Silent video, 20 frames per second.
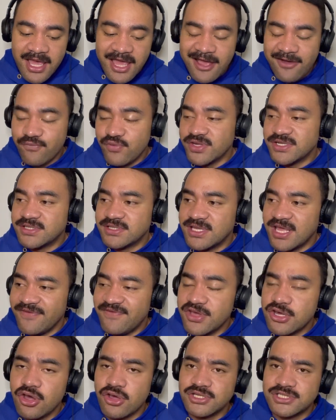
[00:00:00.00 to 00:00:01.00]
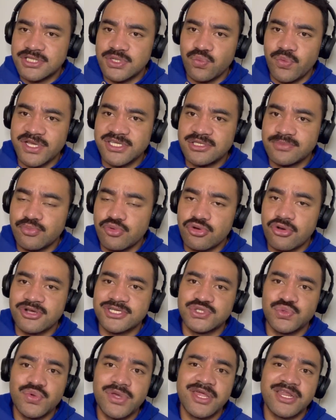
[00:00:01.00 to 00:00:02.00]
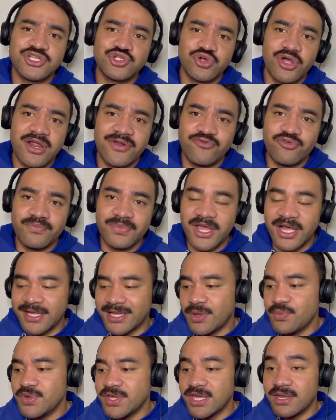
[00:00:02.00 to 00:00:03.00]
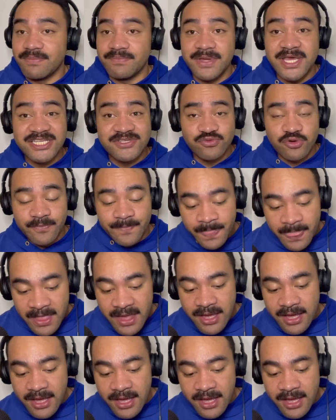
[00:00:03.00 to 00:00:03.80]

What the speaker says: if he goes to Western Bulldogs, do we get a trade from him? Like, can we get a piece from him?